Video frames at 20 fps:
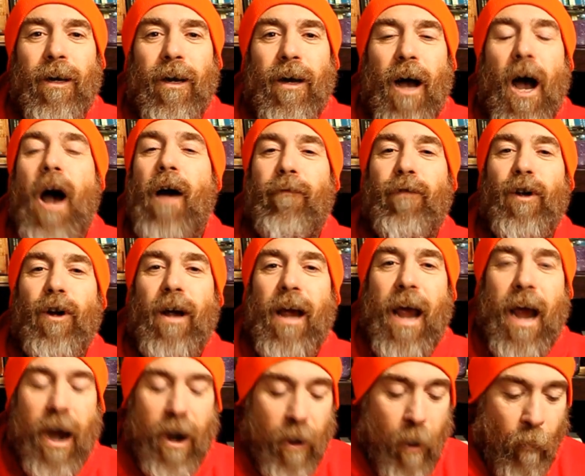of your
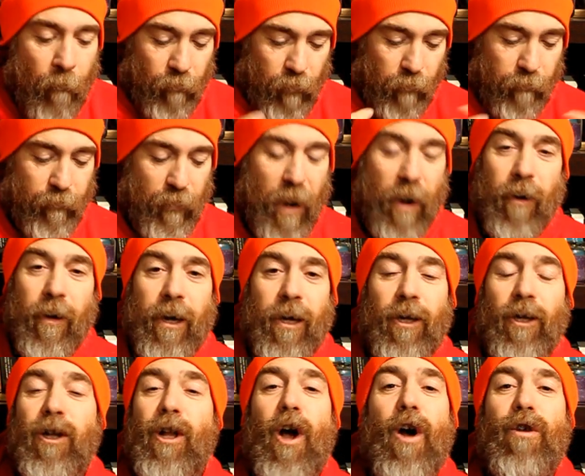hair, the very
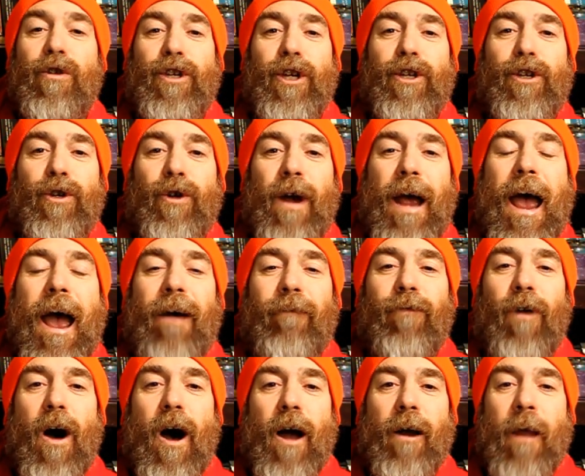clothes that you have
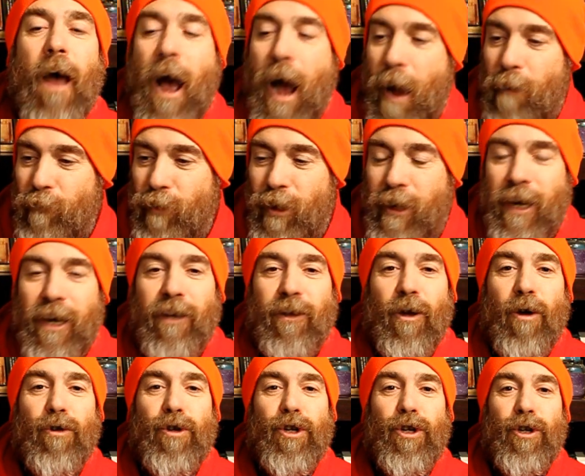on. I'm looking at
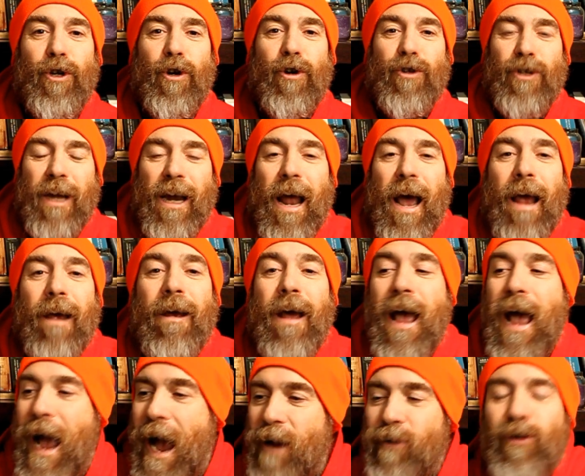those shoes and I
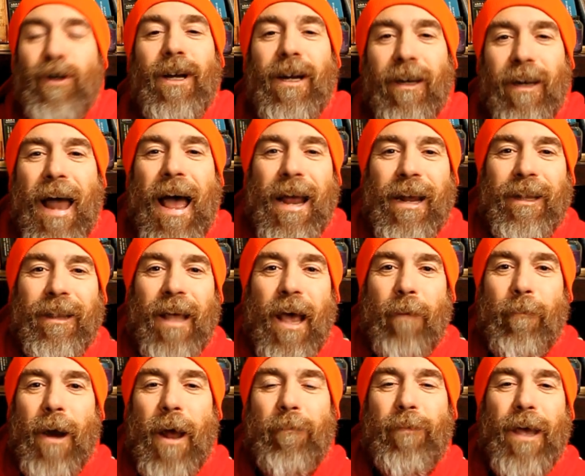actually like
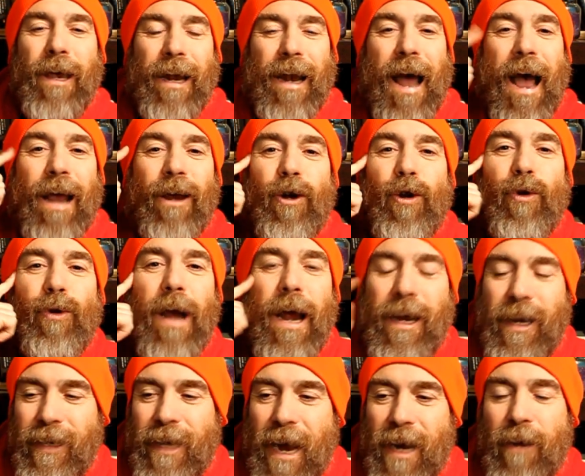them. And I'm thinking, I
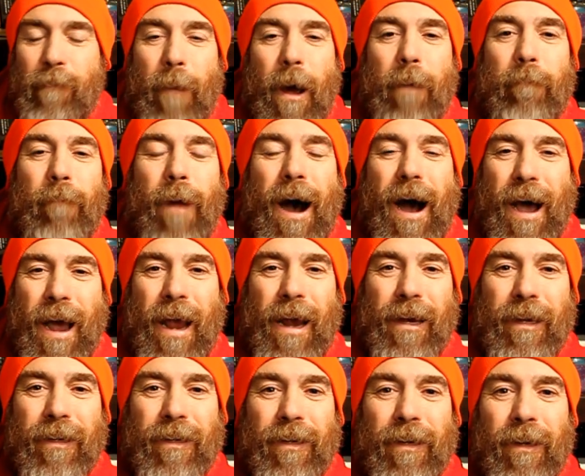created that in my
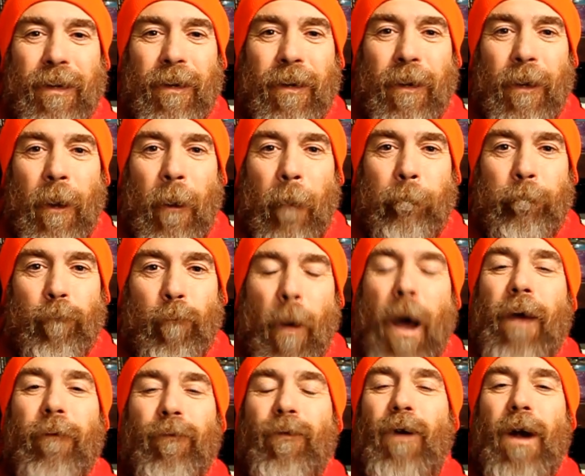mind,
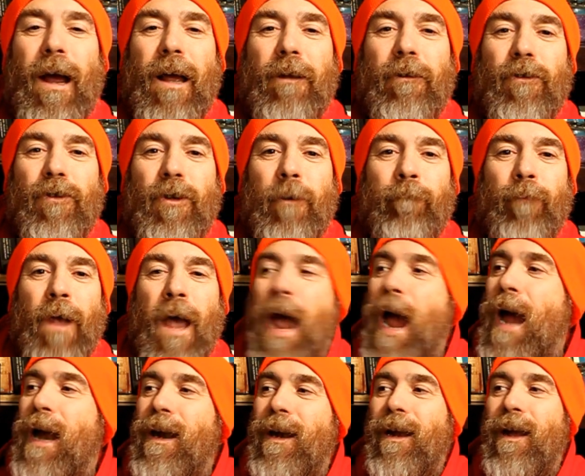my friends.
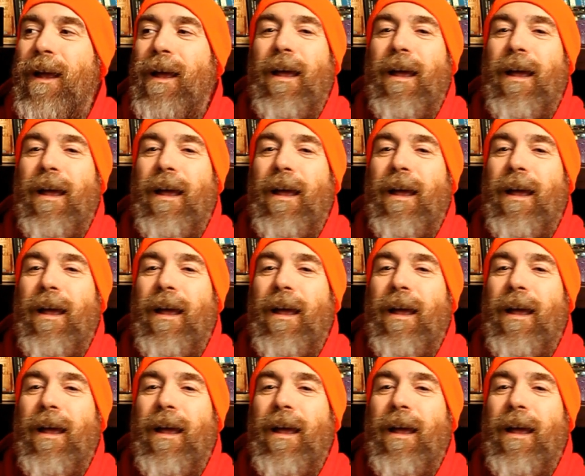And